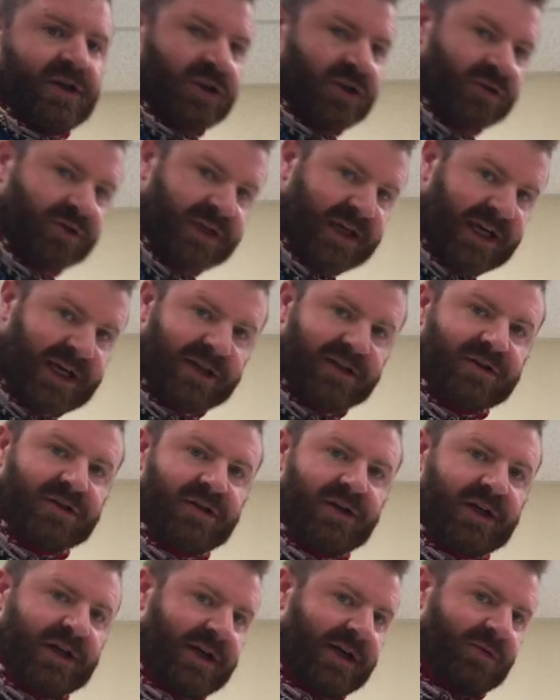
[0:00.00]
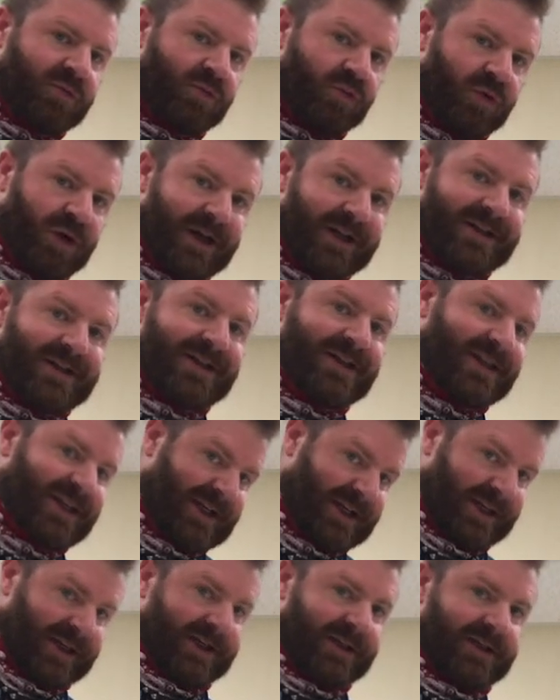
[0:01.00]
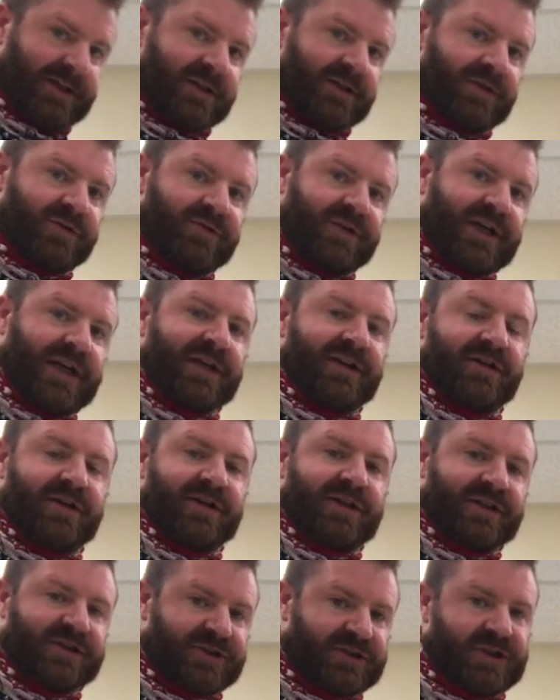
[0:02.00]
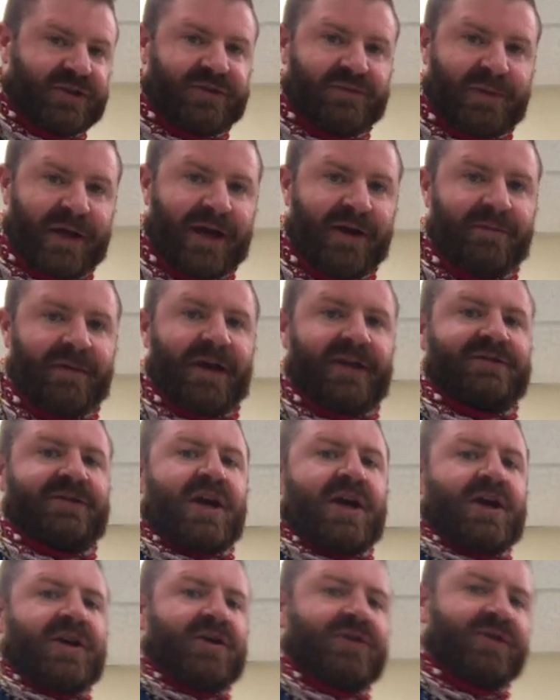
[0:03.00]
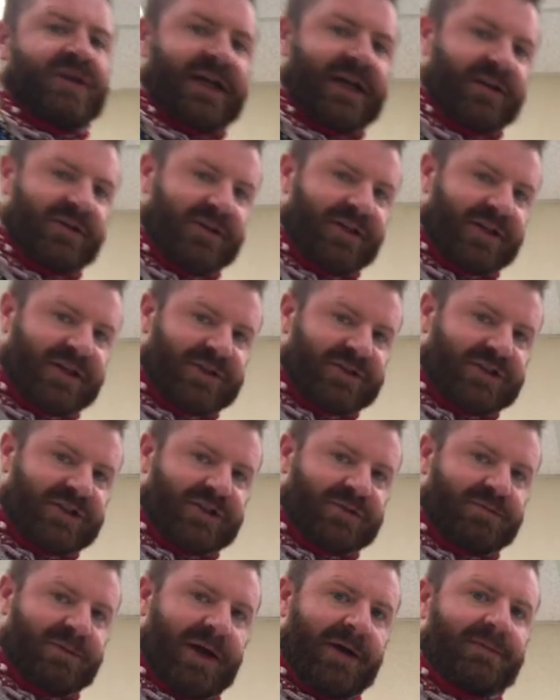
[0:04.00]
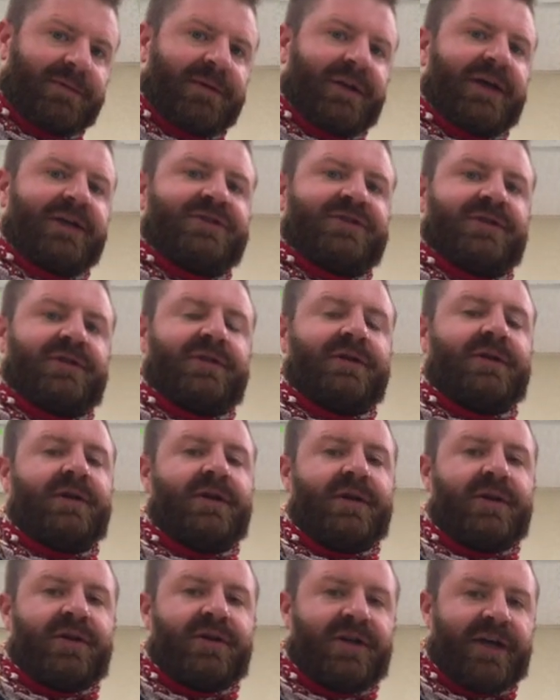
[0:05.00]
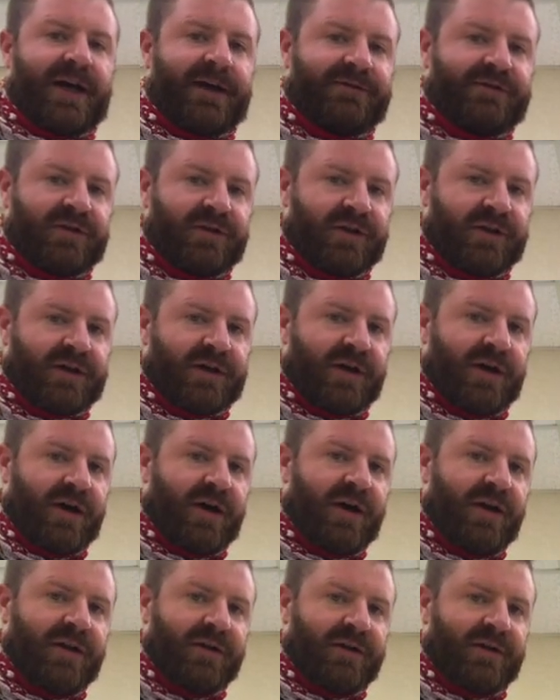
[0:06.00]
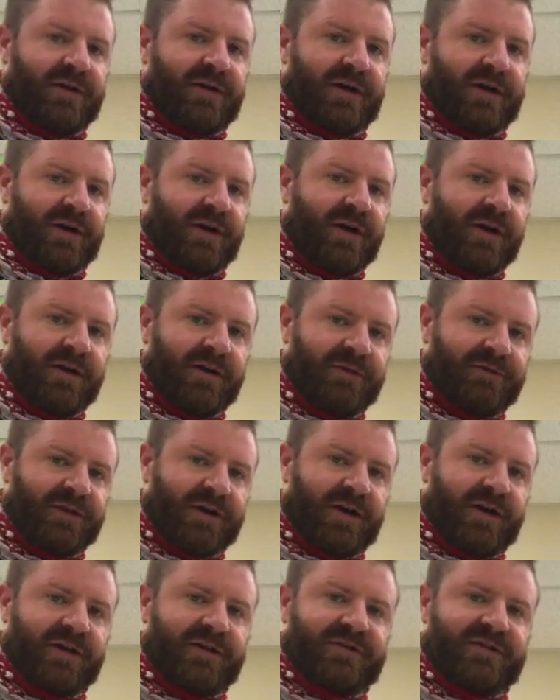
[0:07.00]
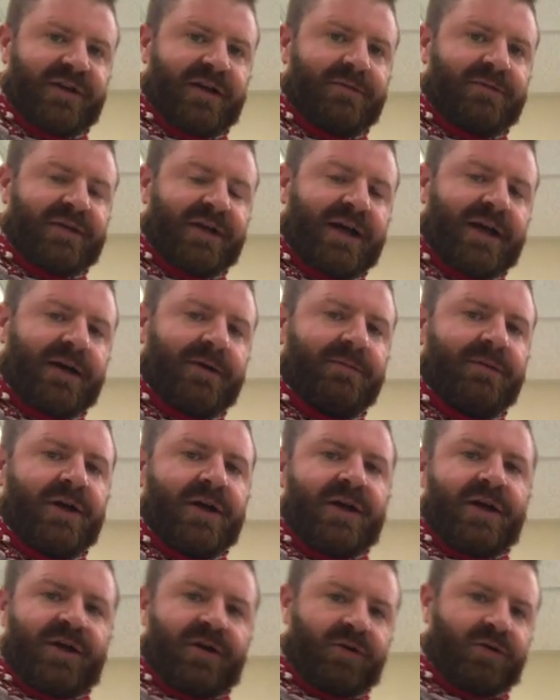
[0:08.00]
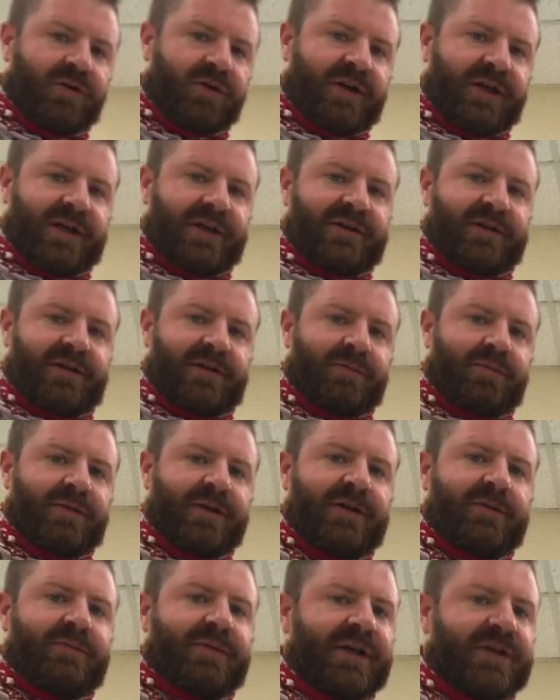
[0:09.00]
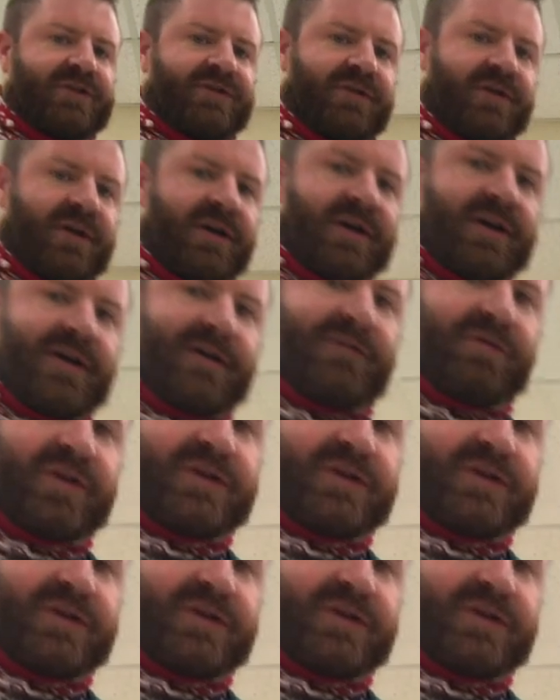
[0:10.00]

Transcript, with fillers: you can't look at one thing. You can't look at just biomass. You can't look at just population. You have to look all at all of it all at the same time in order to get the complete picture of